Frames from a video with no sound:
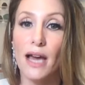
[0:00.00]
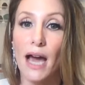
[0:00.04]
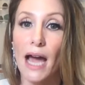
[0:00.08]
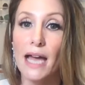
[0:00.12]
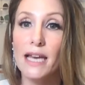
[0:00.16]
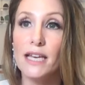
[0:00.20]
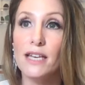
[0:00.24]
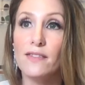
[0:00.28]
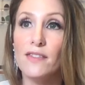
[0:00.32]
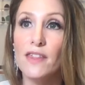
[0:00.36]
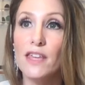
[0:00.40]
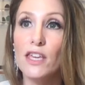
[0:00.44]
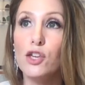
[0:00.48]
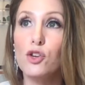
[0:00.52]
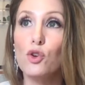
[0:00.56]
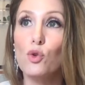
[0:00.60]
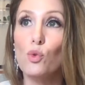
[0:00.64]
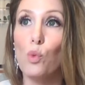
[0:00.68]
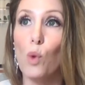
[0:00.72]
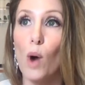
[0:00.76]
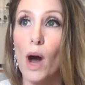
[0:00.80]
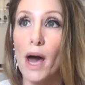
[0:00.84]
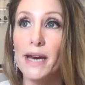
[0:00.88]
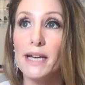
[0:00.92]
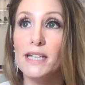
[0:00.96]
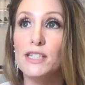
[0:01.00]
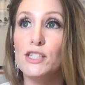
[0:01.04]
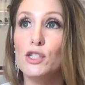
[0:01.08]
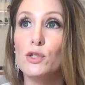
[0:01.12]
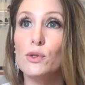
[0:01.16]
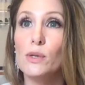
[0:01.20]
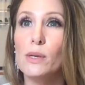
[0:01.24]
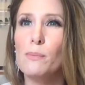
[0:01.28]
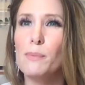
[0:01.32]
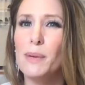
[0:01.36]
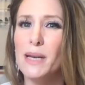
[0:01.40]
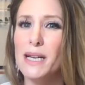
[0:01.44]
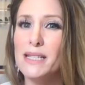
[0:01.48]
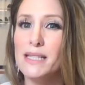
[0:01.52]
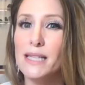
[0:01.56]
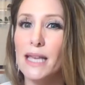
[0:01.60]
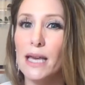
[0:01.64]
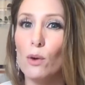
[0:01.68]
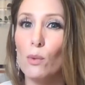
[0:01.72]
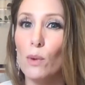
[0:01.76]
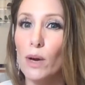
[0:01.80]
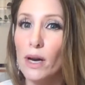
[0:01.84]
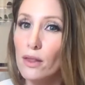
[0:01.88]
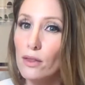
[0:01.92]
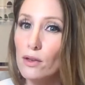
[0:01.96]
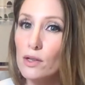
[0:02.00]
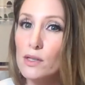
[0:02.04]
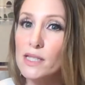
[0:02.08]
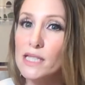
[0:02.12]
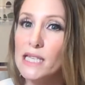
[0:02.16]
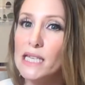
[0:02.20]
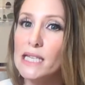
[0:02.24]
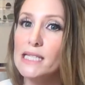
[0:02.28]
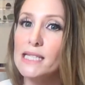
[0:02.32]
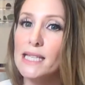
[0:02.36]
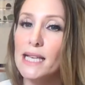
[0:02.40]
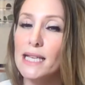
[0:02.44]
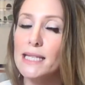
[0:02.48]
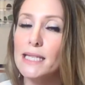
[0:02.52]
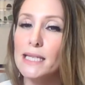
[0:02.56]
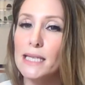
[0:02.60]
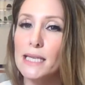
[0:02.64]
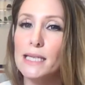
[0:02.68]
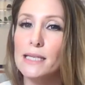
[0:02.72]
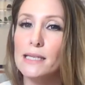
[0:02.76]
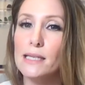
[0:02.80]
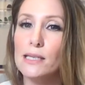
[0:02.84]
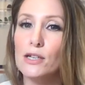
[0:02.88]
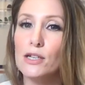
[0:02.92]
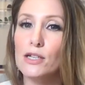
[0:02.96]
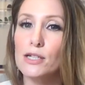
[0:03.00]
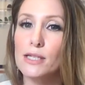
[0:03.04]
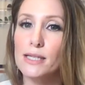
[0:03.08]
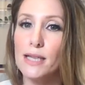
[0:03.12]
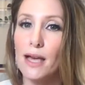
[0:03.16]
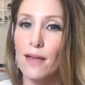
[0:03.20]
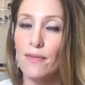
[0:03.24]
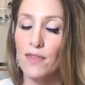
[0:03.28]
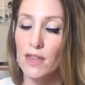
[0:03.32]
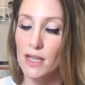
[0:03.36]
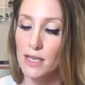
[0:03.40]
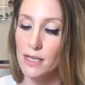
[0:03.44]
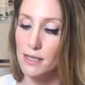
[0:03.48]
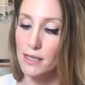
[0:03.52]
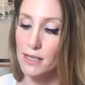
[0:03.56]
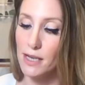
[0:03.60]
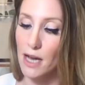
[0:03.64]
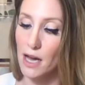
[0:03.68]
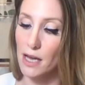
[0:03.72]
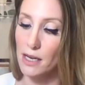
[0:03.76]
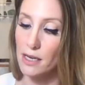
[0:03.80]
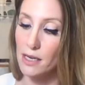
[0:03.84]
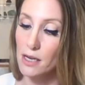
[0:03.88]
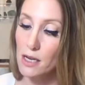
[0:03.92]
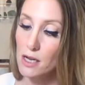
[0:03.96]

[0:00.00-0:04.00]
I think you want to do it, but it's like one of those things that's easier said than done.